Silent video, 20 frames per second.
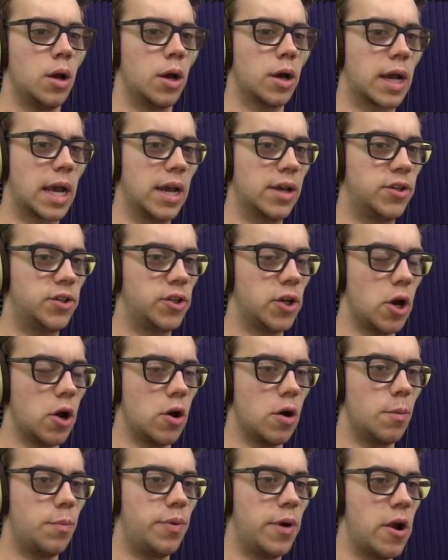Okay,
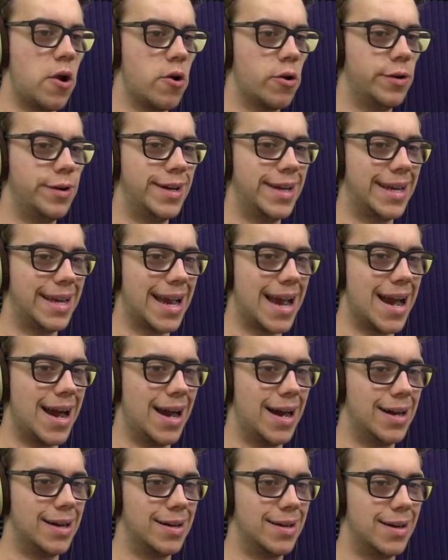so apparently
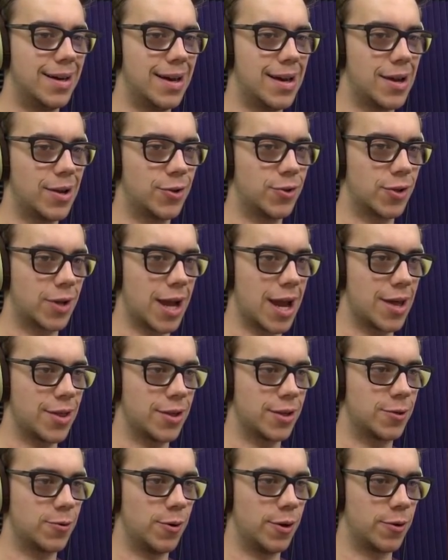I actually got
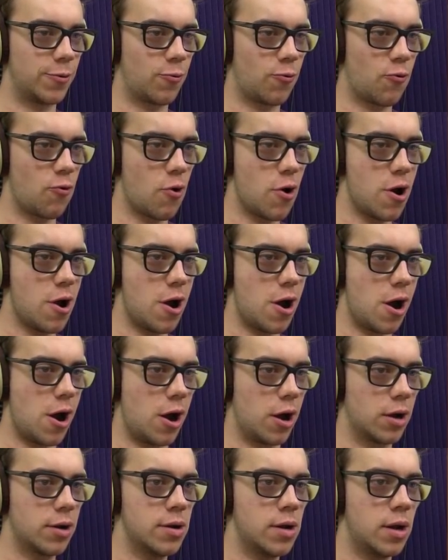this one
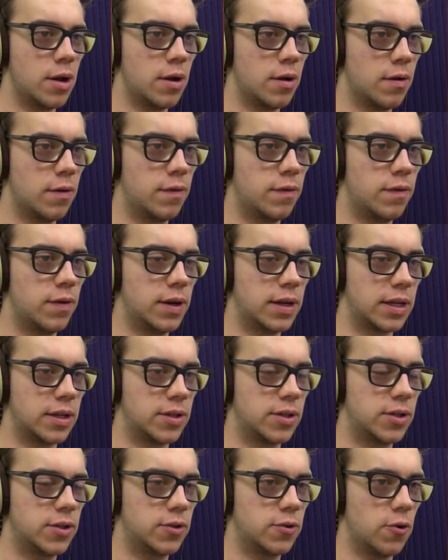wrong. Funny
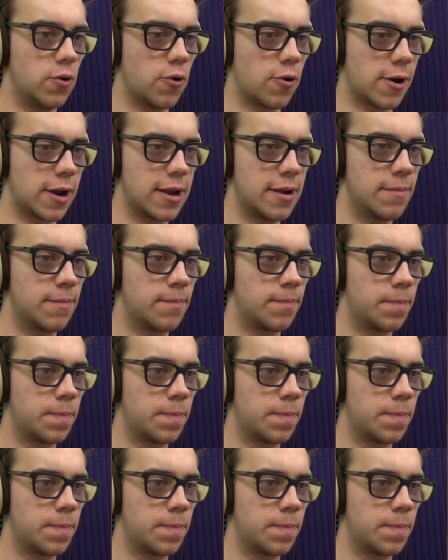story.